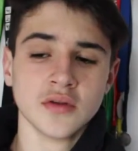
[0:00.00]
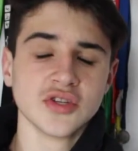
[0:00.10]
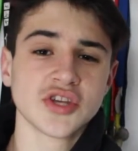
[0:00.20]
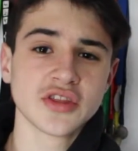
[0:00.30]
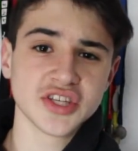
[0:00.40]

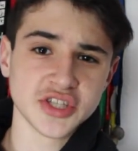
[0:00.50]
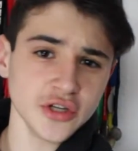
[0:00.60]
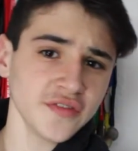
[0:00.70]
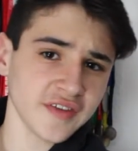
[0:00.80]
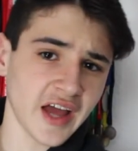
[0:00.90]
So this
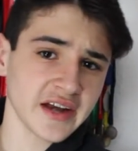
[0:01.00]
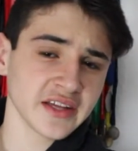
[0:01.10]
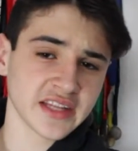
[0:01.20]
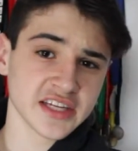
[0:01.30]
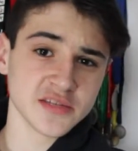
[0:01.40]
new
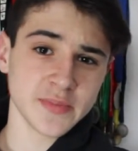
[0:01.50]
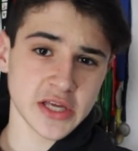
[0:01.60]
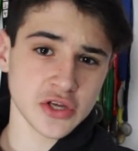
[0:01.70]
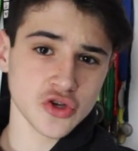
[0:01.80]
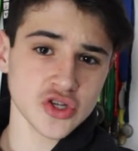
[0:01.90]
Flyknit that is being
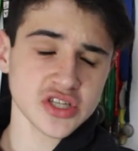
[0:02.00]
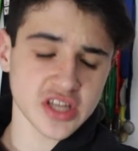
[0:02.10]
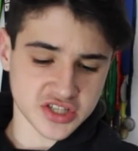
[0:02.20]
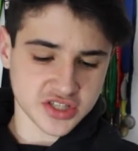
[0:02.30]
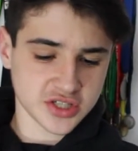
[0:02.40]
used,
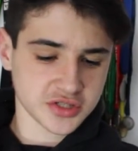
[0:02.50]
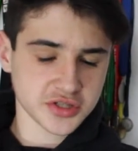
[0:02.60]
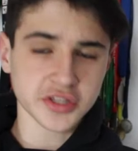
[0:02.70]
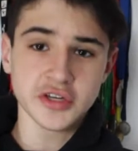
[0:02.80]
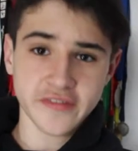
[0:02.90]
it's
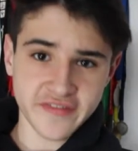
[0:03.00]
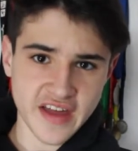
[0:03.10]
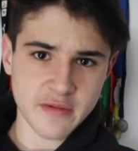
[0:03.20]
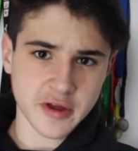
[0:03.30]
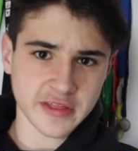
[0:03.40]
the new
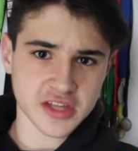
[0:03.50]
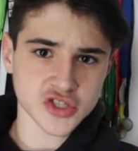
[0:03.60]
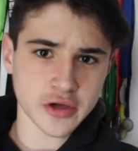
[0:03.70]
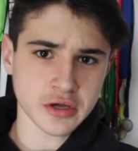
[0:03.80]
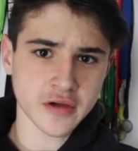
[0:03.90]
fabric that's
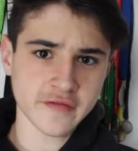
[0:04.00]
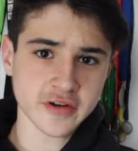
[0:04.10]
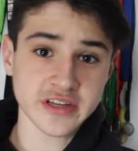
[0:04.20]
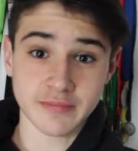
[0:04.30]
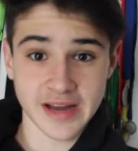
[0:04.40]
going over
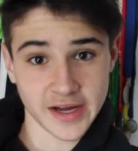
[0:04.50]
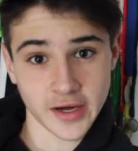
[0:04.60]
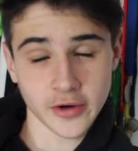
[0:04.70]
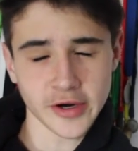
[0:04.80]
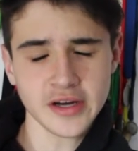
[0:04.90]
it in black
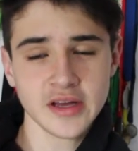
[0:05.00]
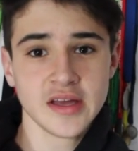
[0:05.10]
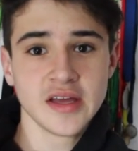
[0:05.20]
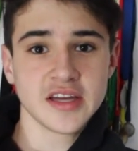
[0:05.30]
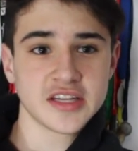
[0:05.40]
and green.
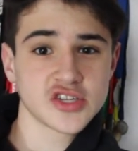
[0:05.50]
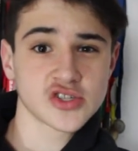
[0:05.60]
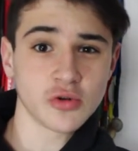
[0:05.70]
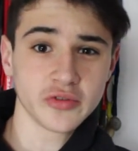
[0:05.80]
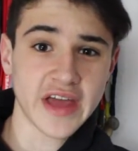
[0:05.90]
It is
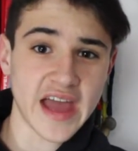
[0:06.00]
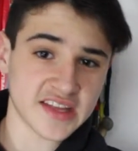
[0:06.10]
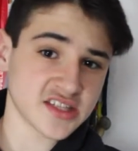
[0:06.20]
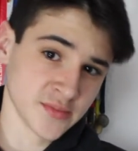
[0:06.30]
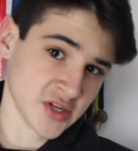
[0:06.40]
called the
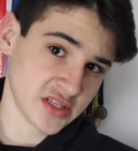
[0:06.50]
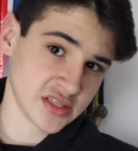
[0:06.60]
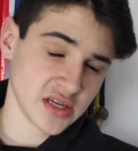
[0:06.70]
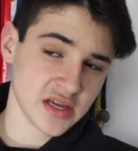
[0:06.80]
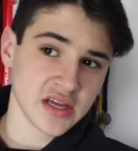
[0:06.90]
actaully.
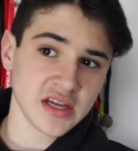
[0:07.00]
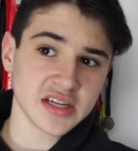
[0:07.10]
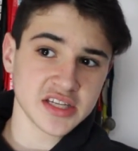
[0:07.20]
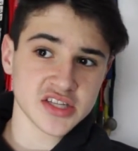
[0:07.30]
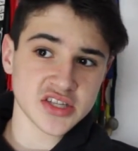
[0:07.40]

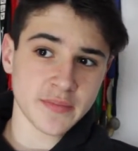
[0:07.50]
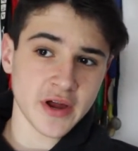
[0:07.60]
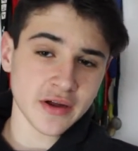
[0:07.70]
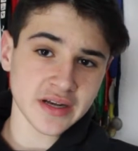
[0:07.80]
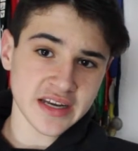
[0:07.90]
It is
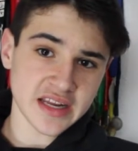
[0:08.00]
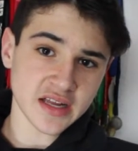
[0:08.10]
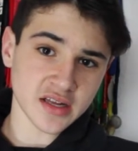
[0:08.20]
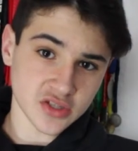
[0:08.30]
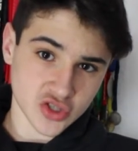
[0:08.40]

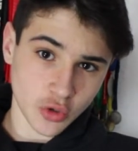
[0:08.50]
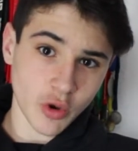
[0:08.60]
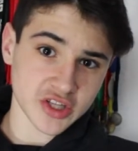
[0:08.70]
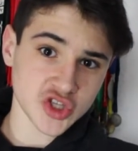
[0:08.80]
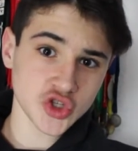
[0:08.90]
apparently
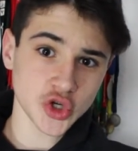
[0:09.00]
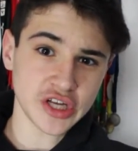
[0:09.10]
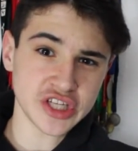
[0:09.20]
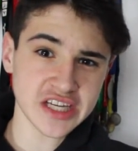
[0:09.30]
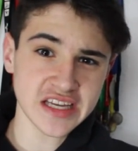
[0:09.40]
quite
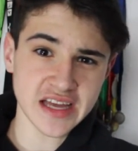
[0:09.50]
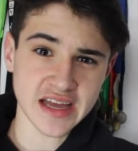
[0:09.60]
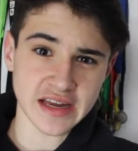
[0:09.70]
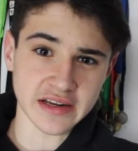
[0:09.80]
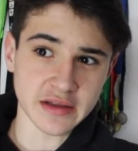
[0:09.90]
stretchy
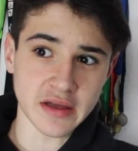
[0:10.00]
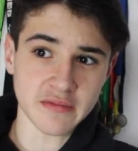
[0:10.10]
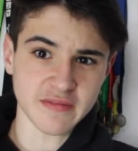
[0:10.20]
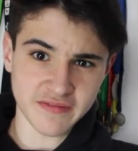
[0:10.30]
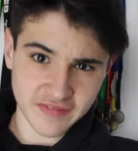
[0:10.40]
and
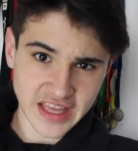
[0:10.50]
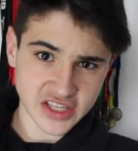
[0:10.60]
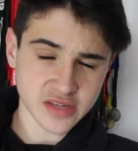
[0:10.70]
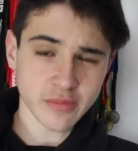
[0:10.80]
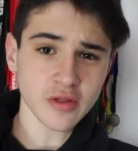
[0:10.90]

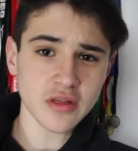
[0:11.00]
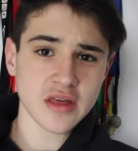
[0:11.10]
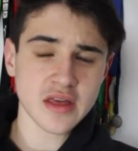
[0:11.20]
flexible,